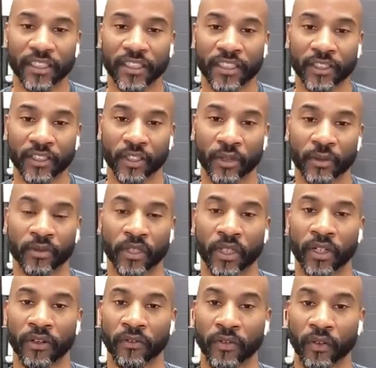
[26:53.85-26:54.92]
in terms
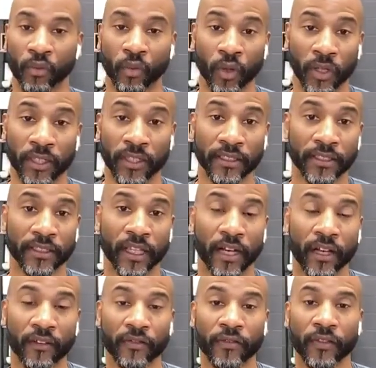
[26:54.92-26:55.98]
of the work
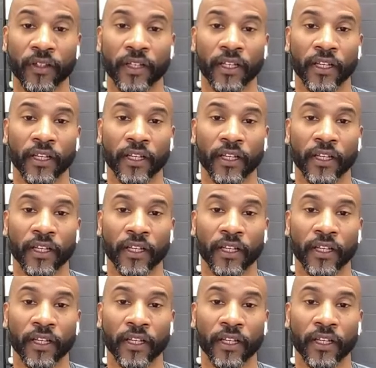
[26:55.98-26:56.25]
itself,